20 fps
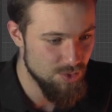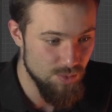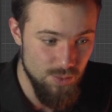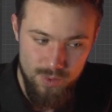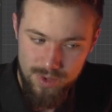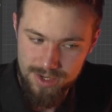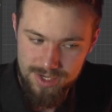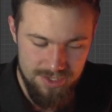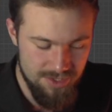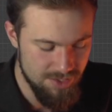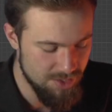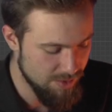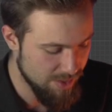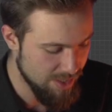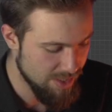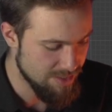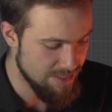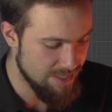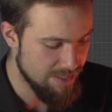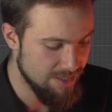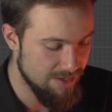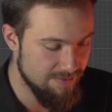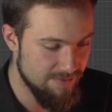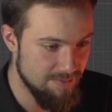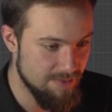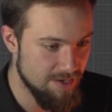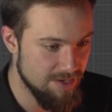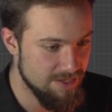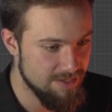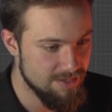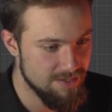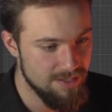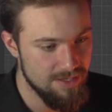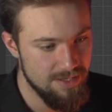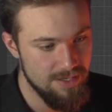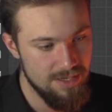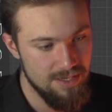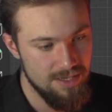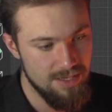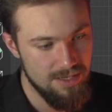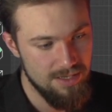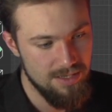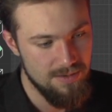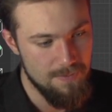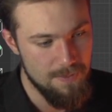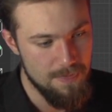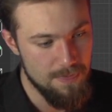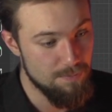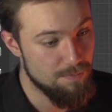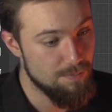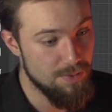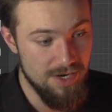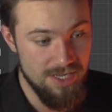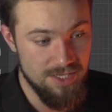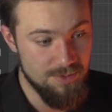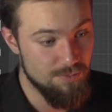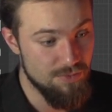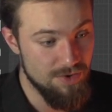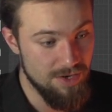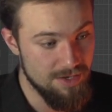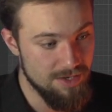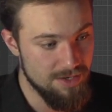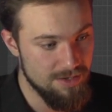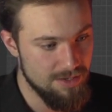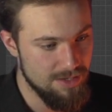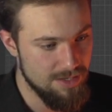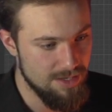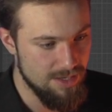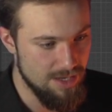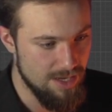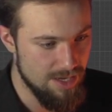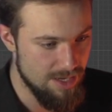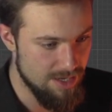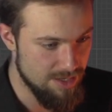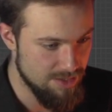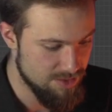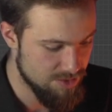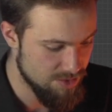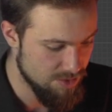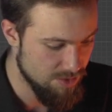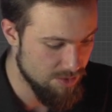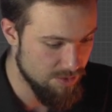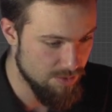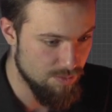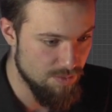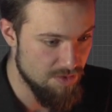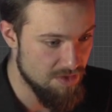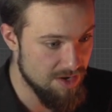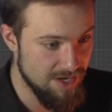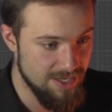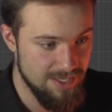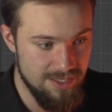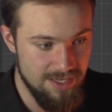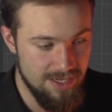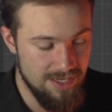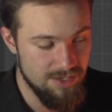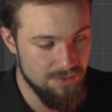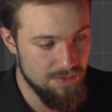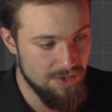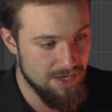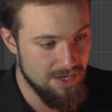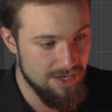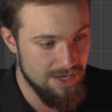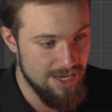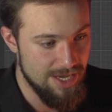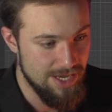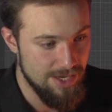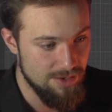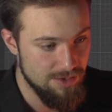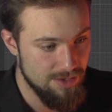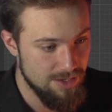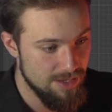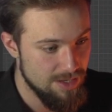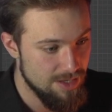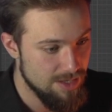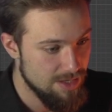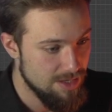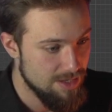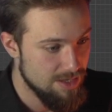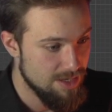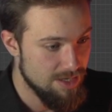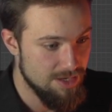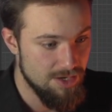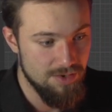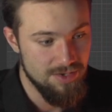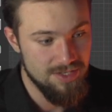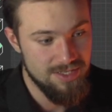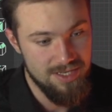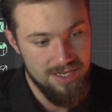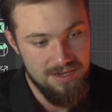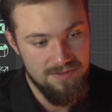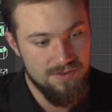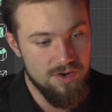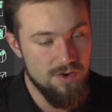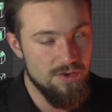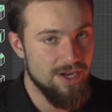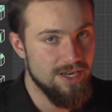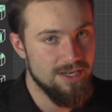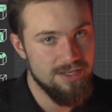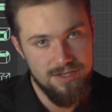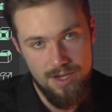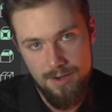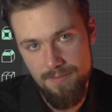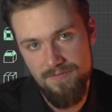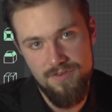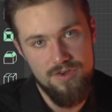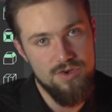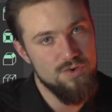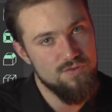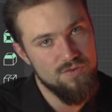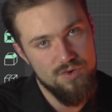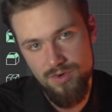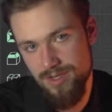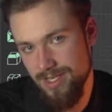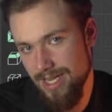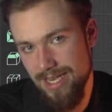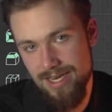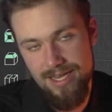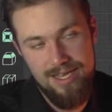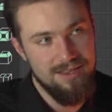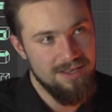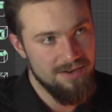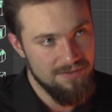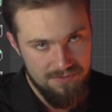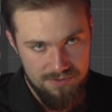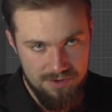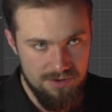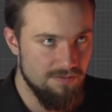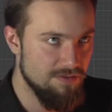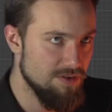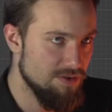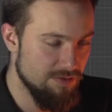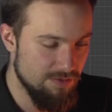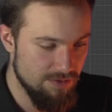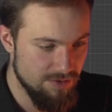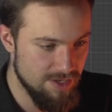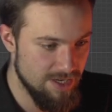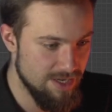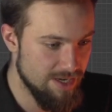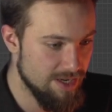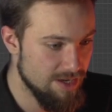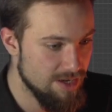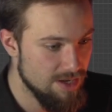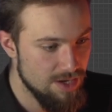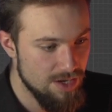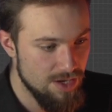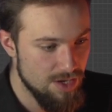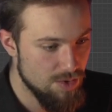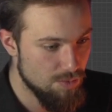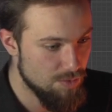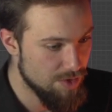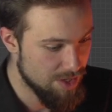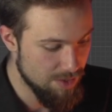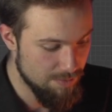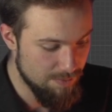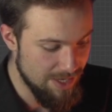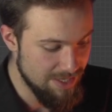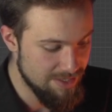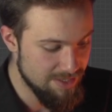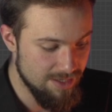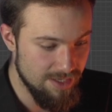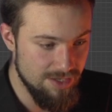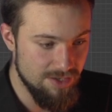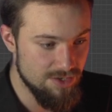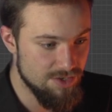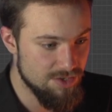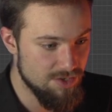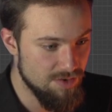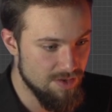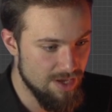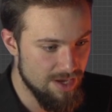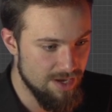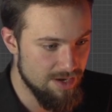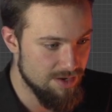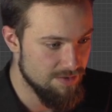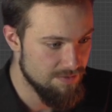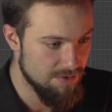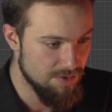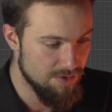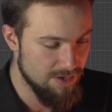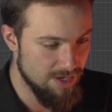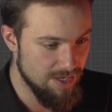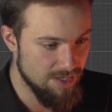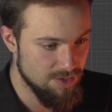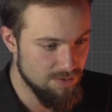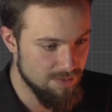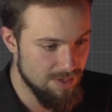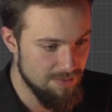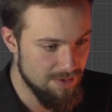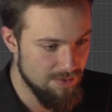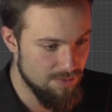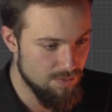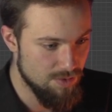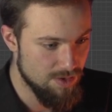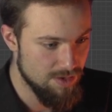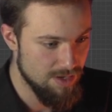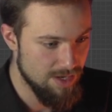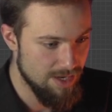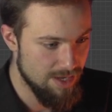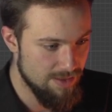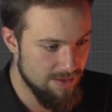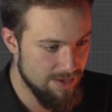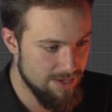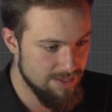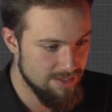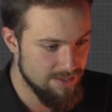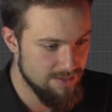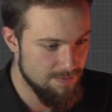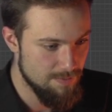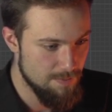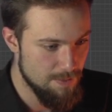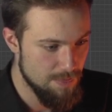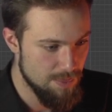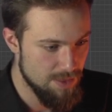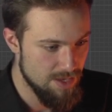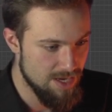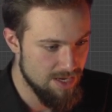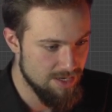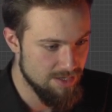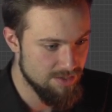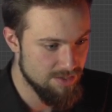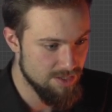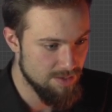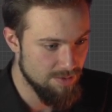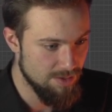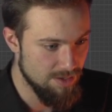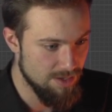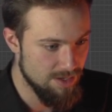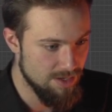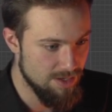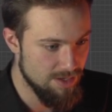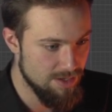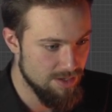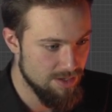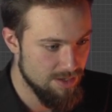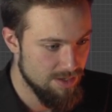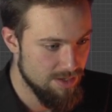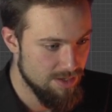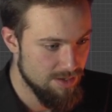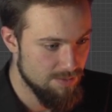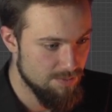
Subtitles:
sure what it's doing exactly, if I'm honest, but it's brilliant. So the nice thing is we can now, instead of going in top view, rotating, then front view and rotating, we could basically just do that in a few clicks. So maybe one like this and double R,